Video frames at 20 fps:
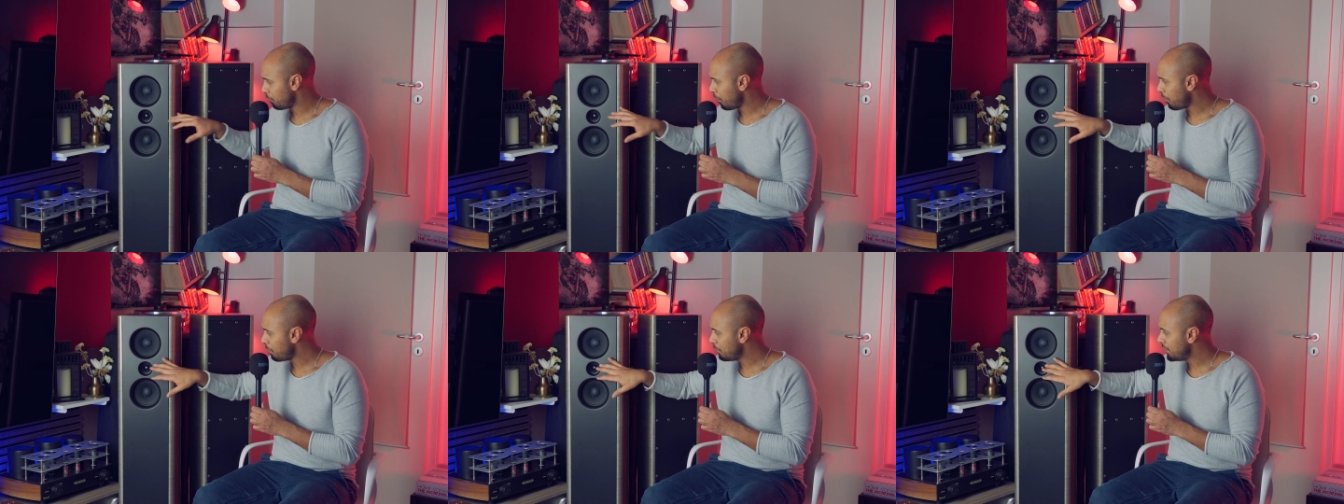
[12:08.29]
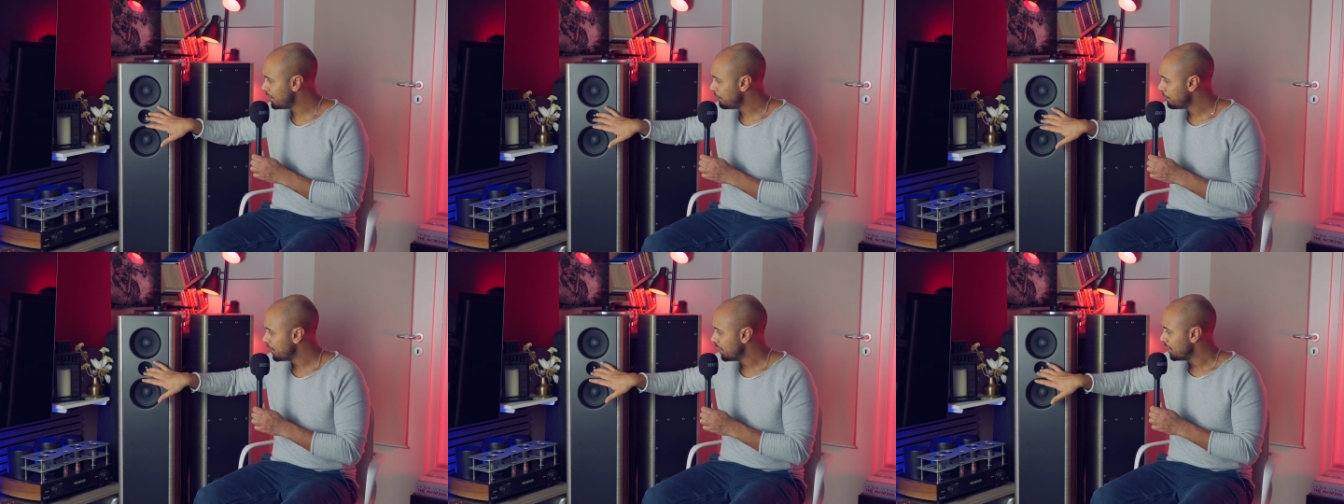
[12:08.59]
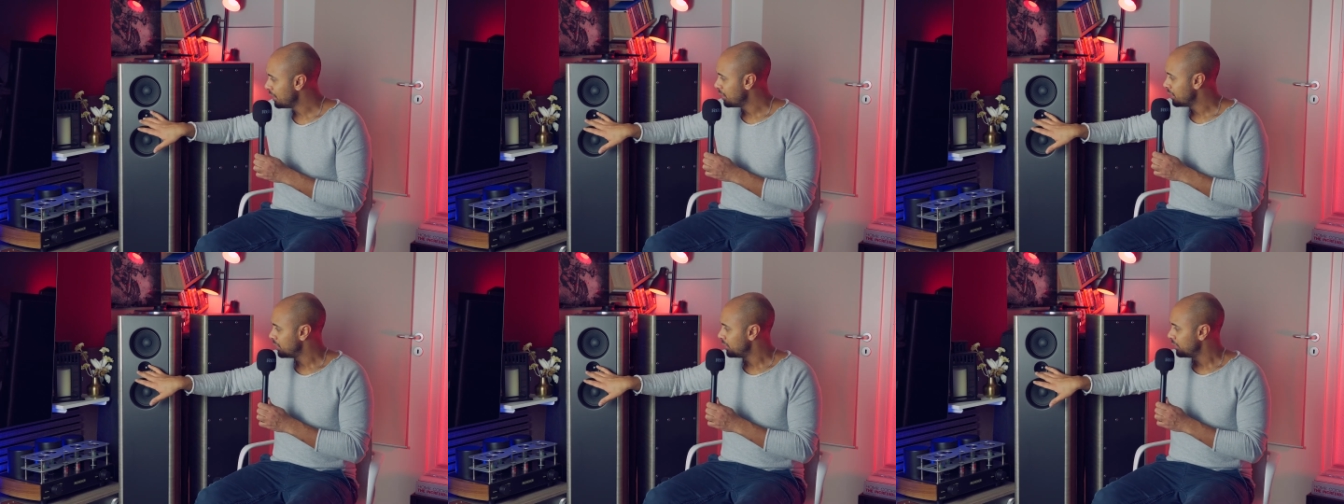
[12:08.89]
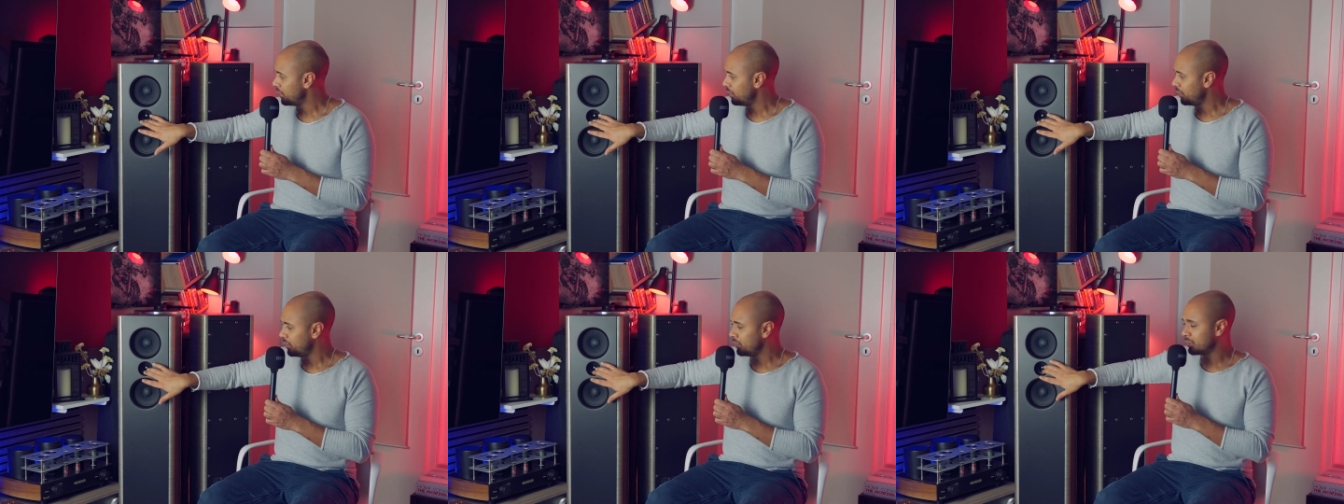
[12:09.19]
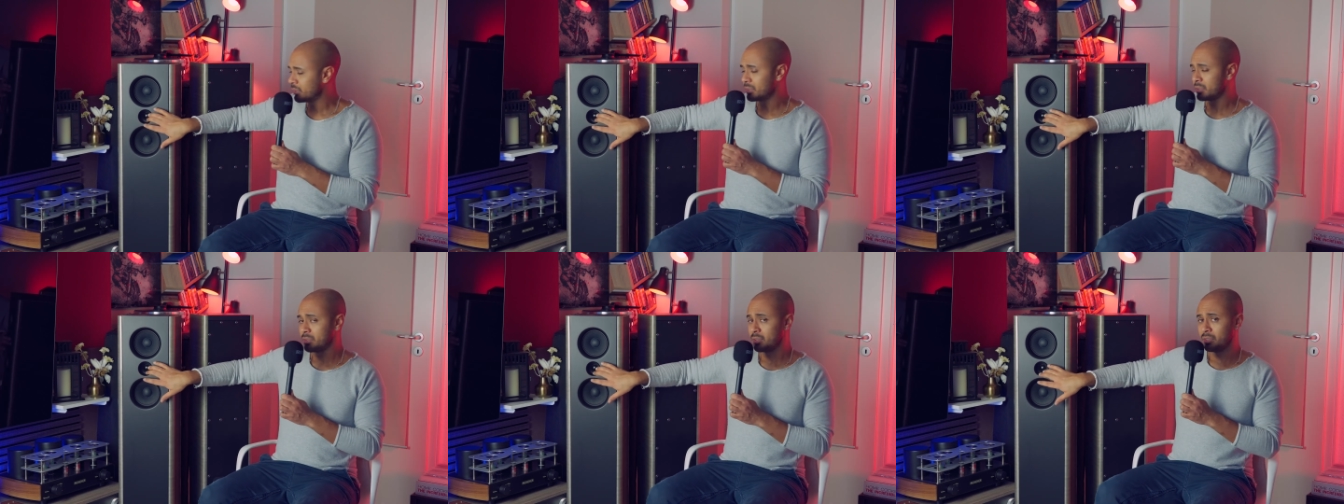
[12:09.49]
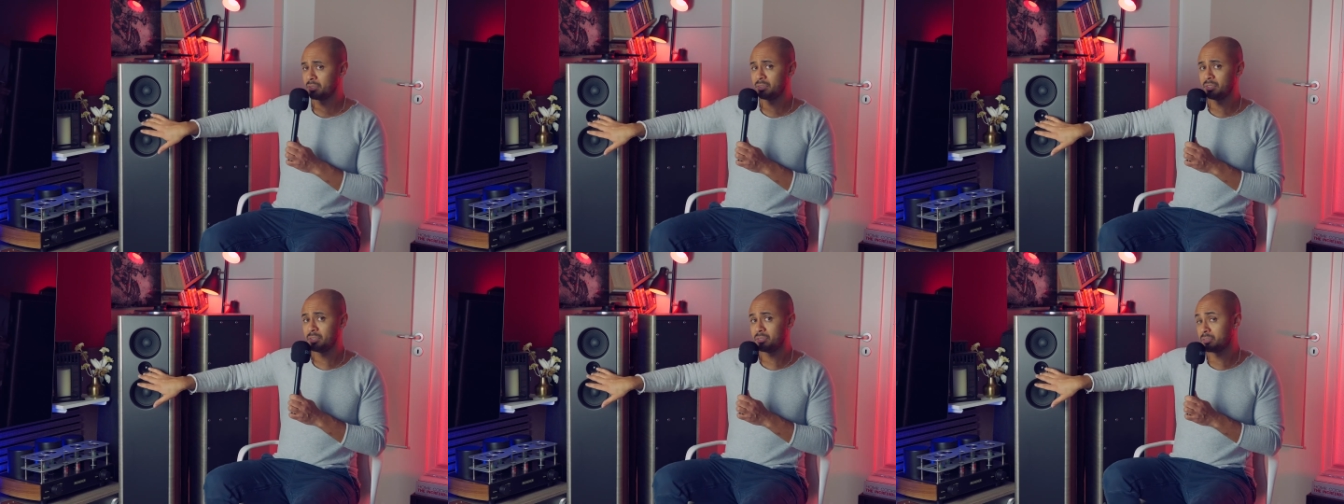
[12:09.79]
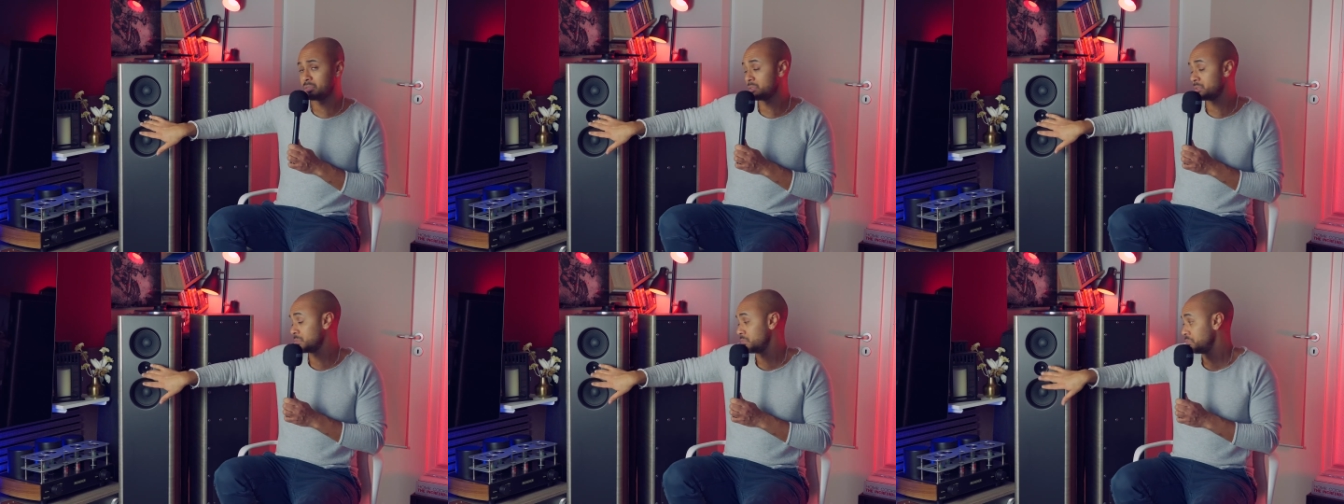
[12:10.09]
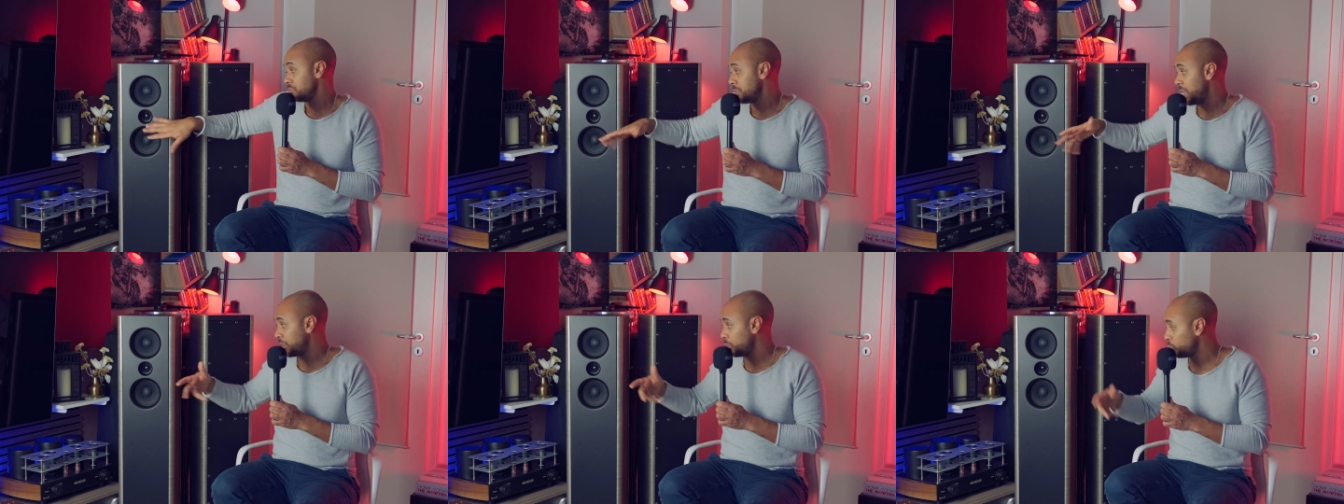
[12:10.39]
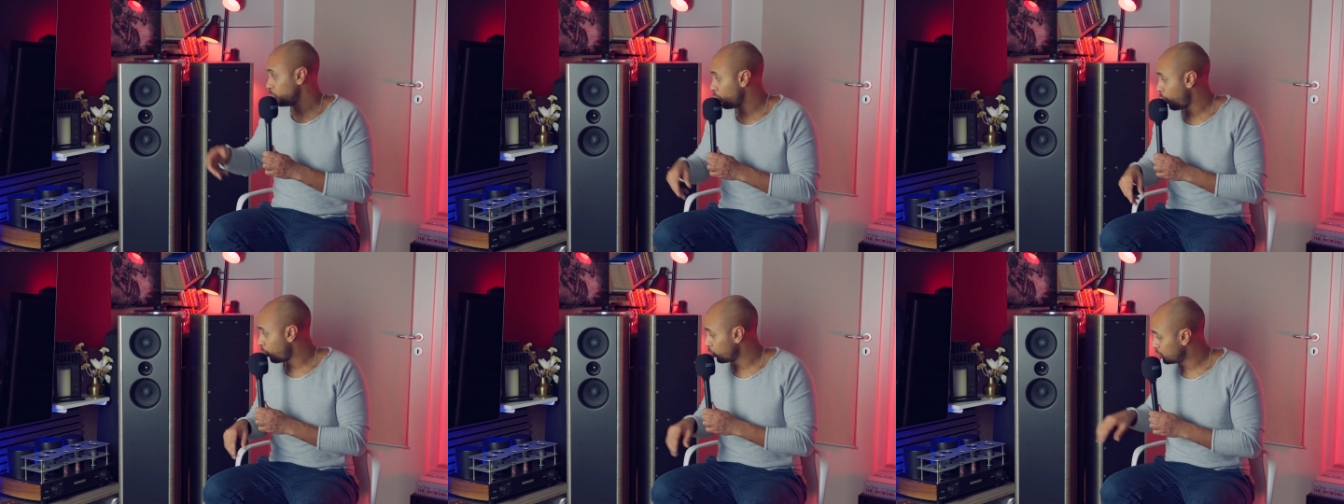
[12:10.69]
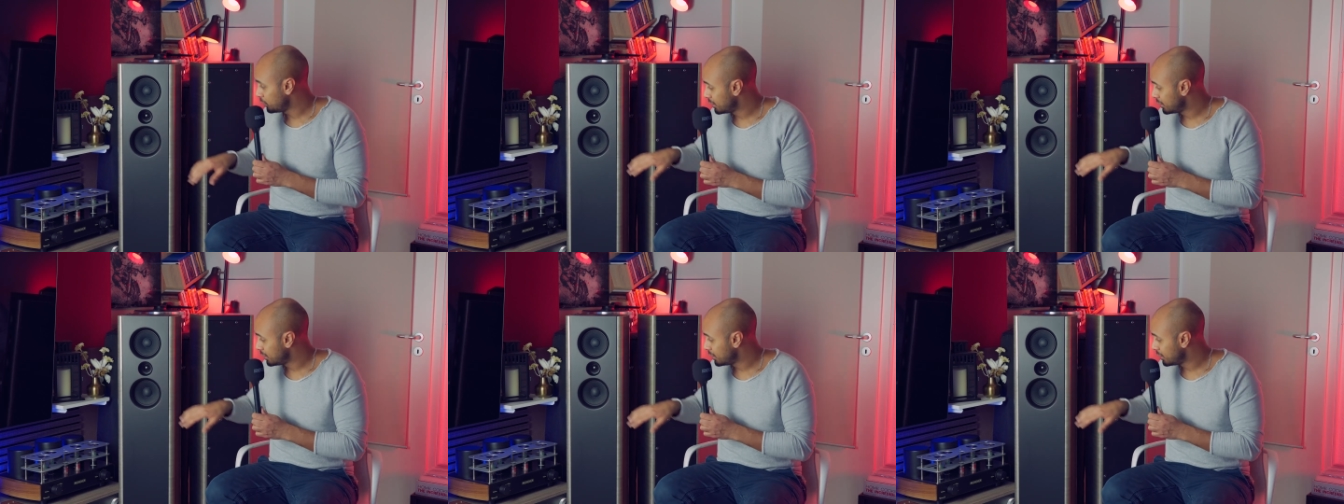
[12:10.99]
Probably it's this, I don't know,